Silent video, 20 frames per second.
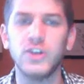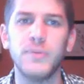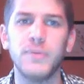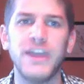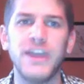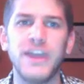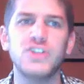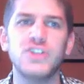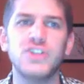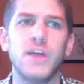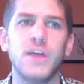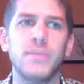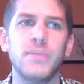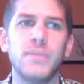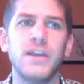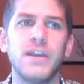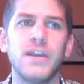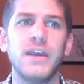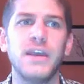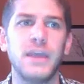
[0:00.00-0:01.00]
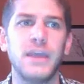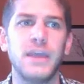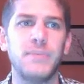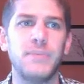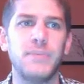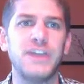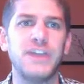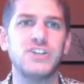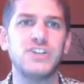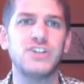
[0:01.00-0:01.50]
page up and
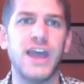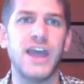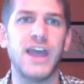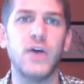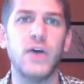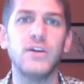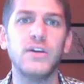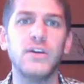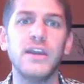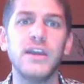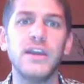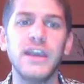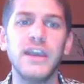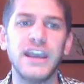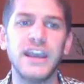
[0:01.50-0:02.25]
page down,